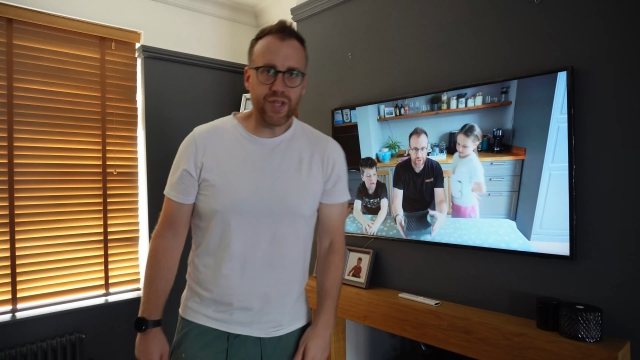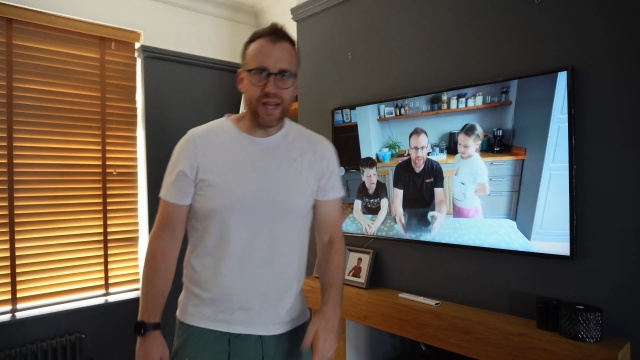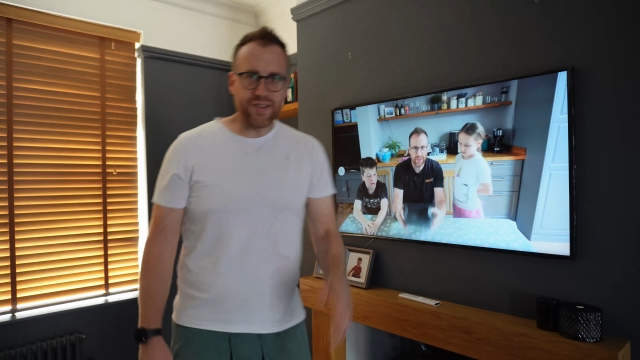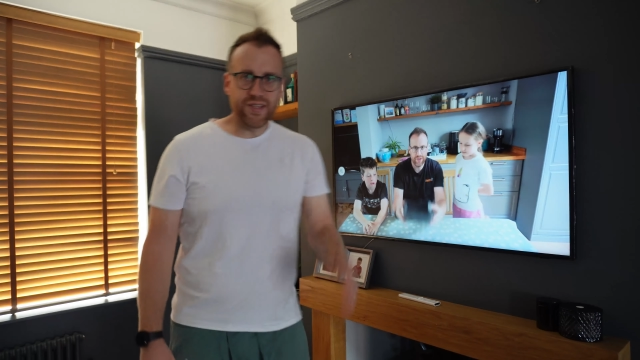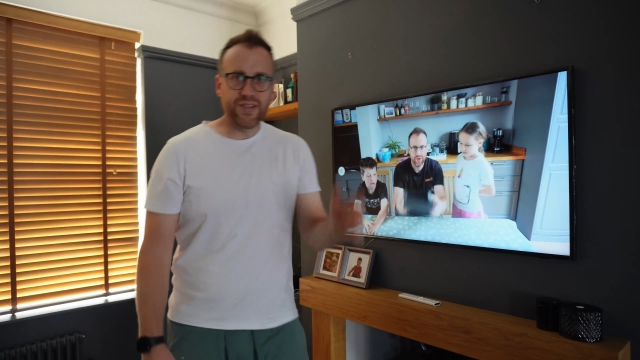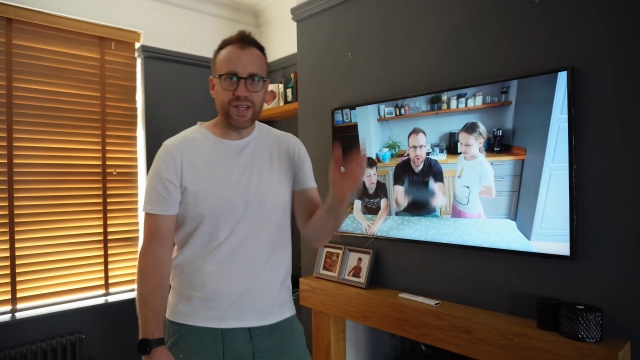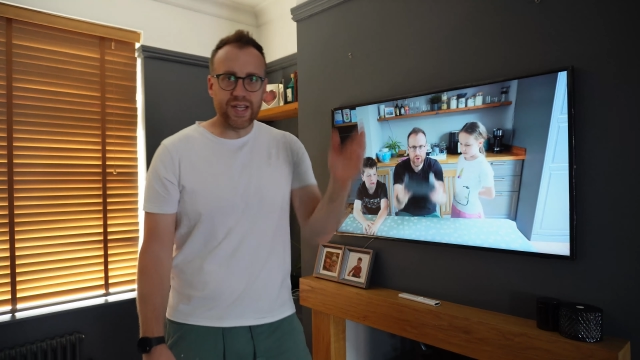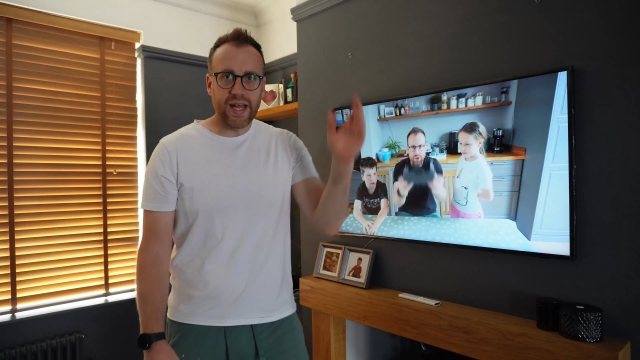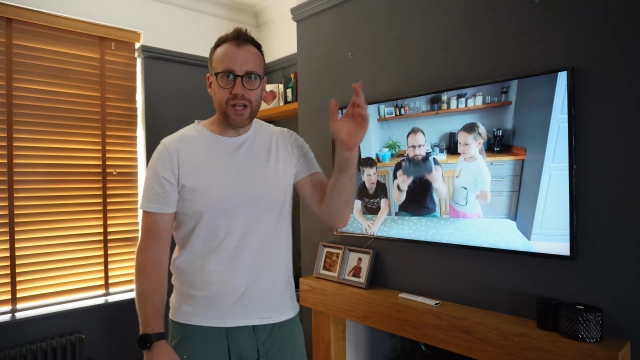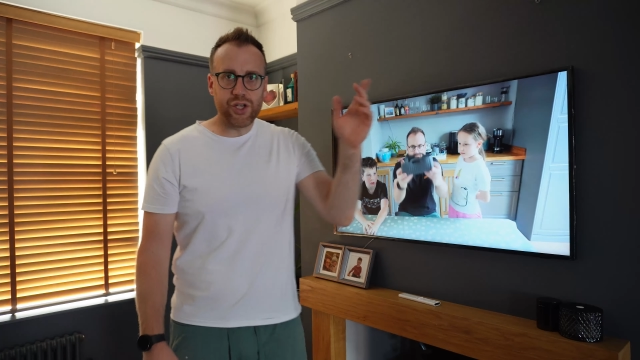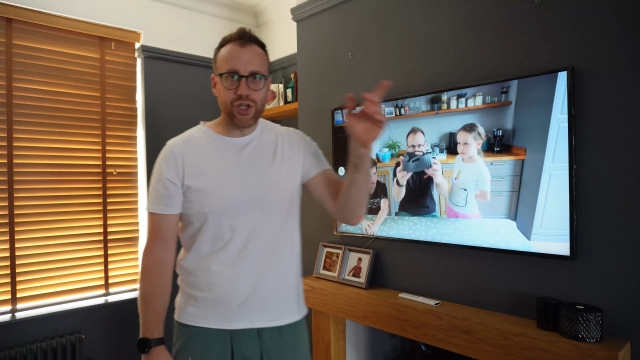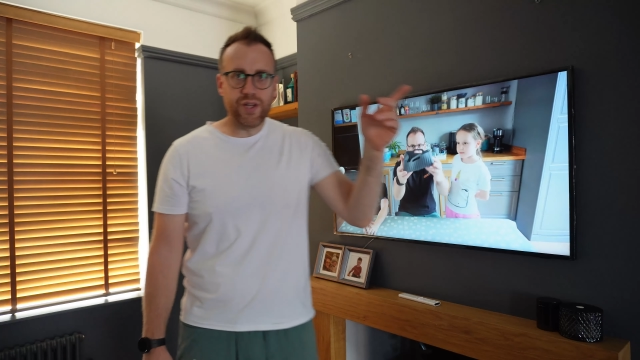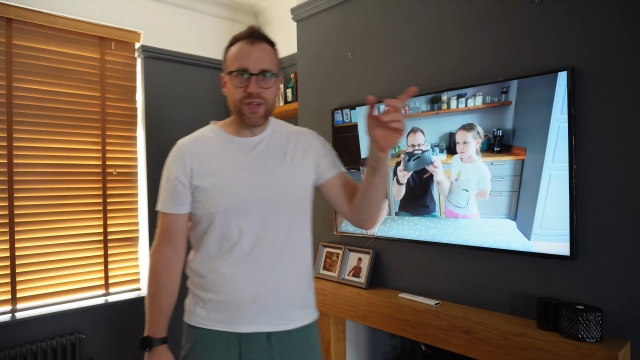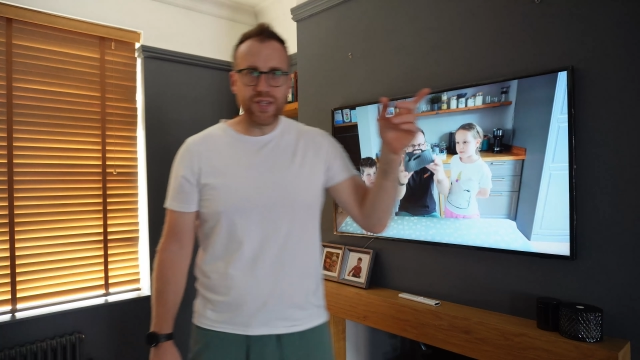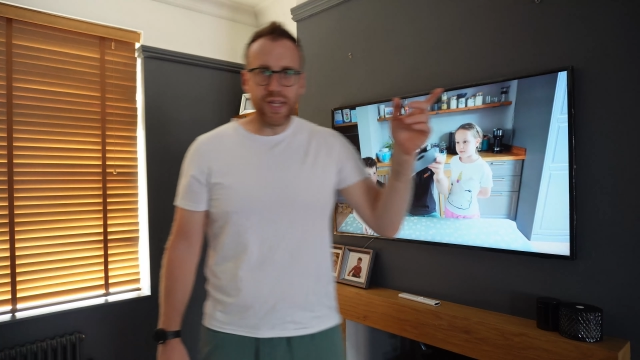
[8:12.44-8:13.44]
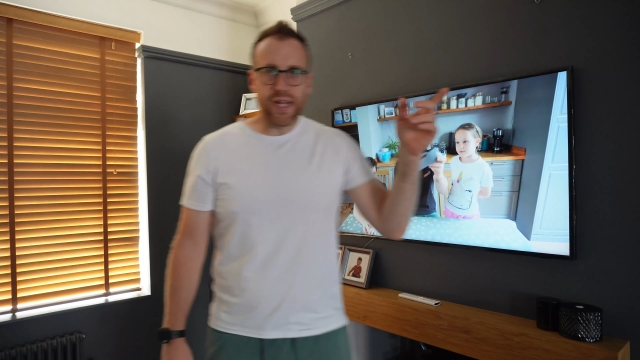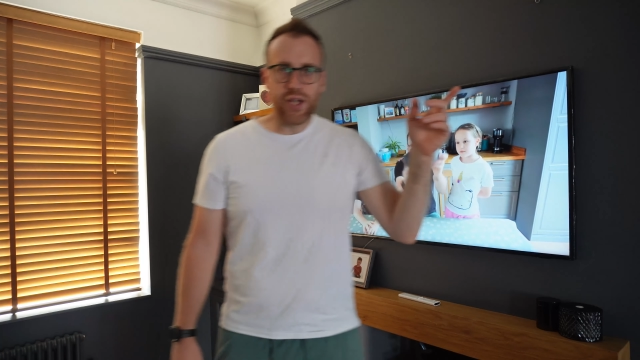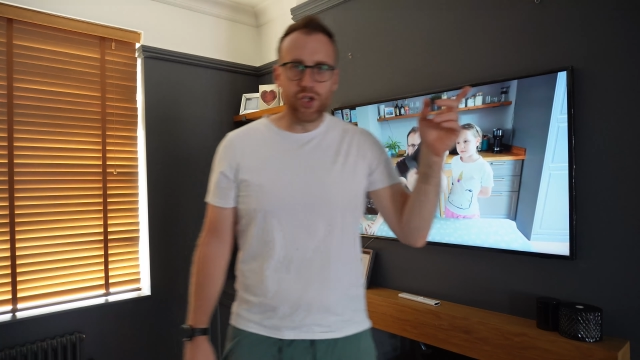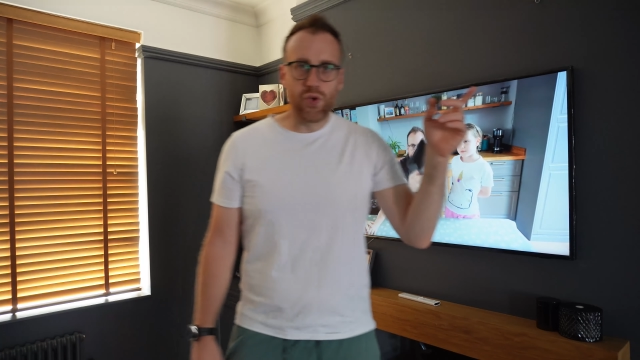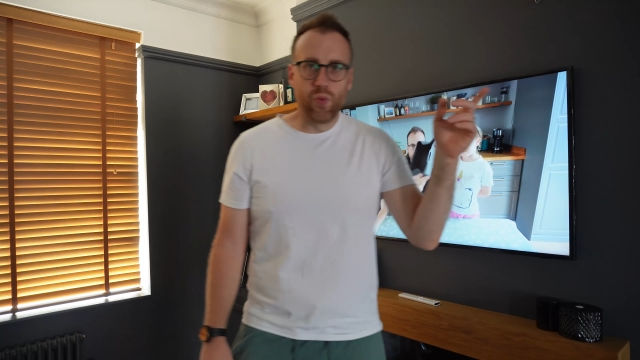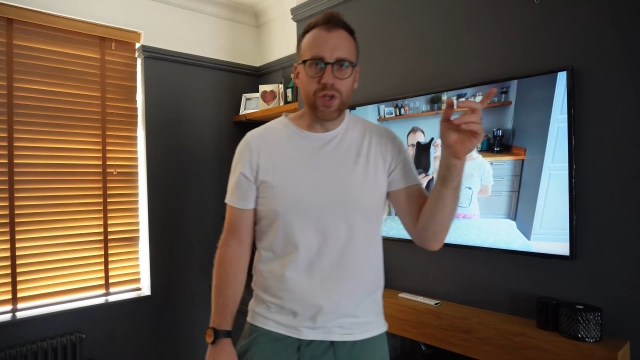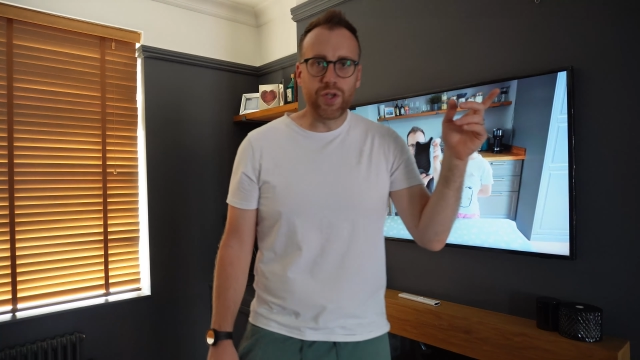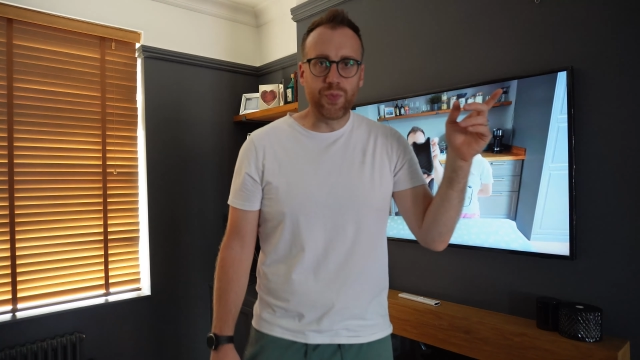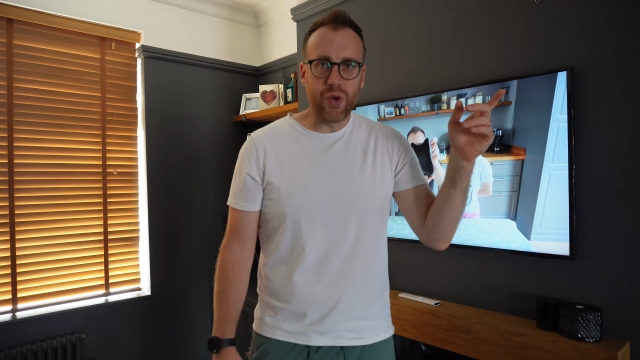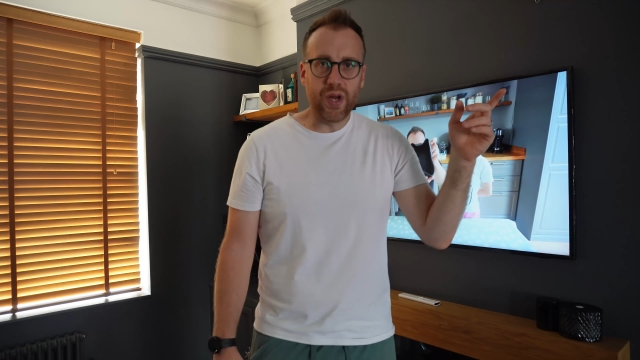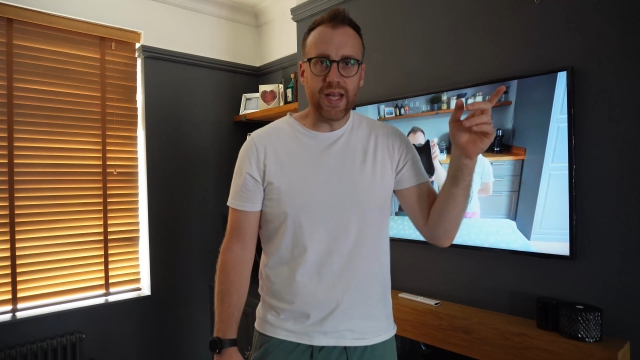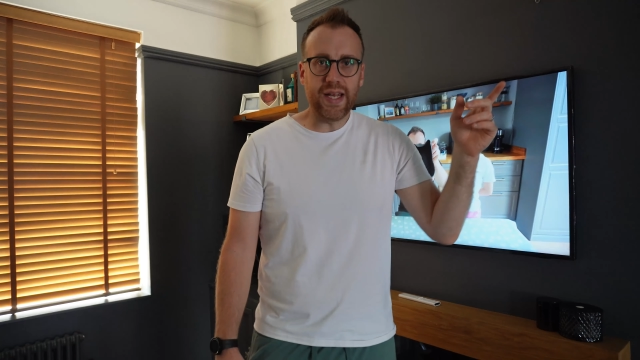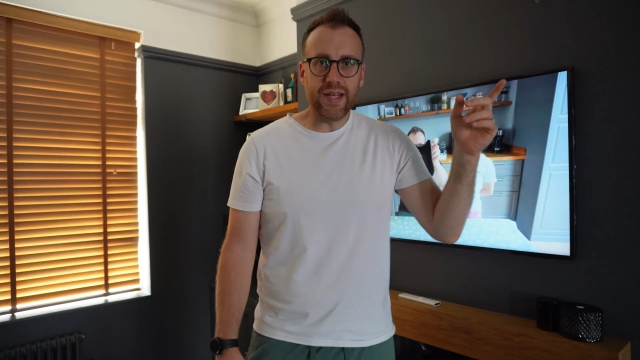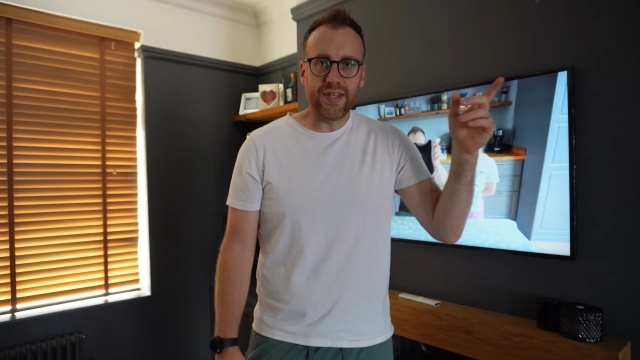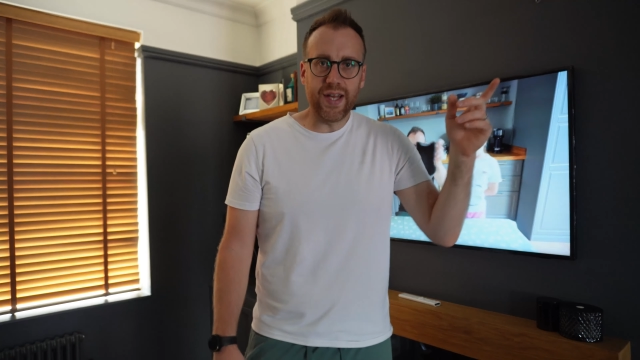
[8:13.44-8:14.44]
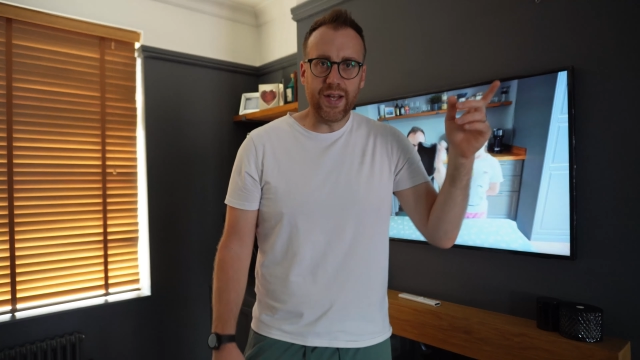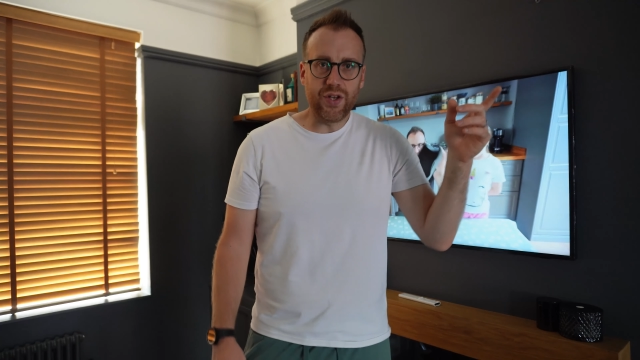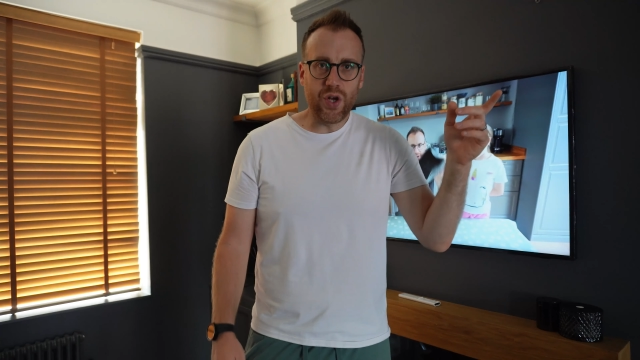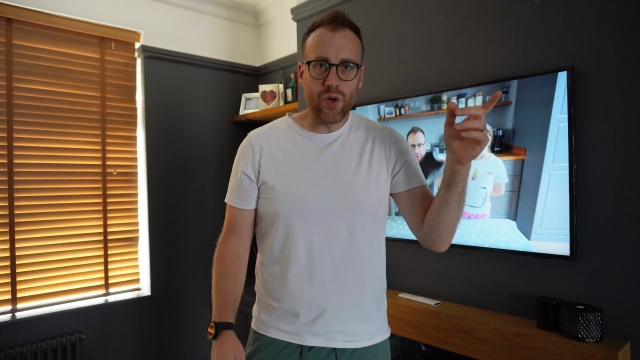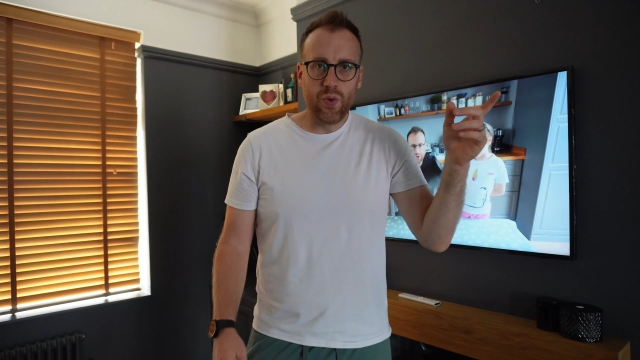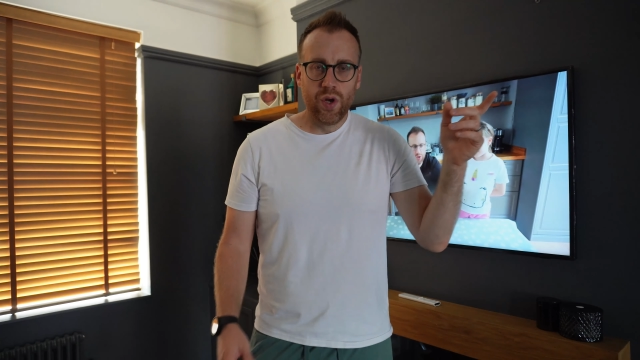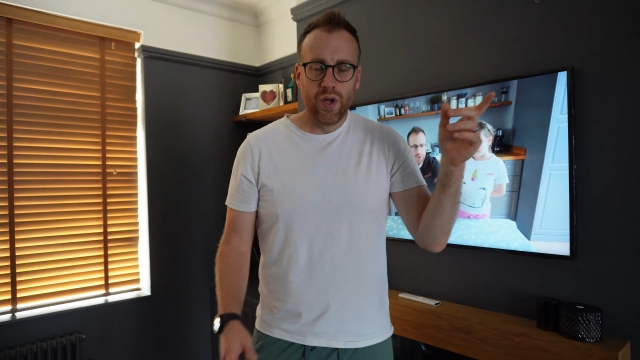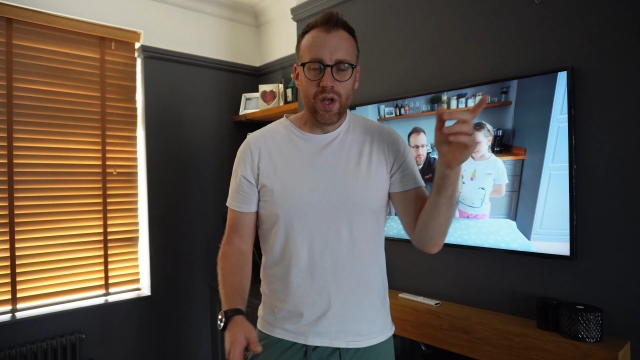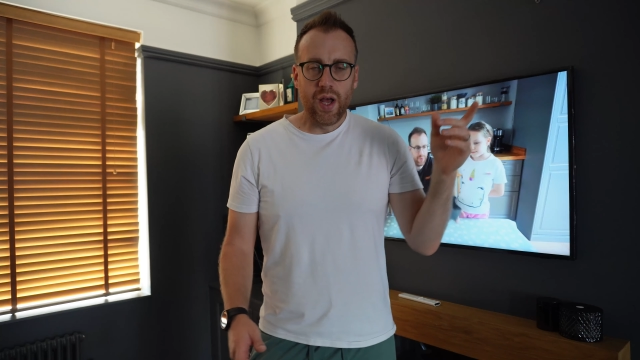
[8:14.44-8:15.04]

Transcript: that's installation. Installation was pretty easy to do.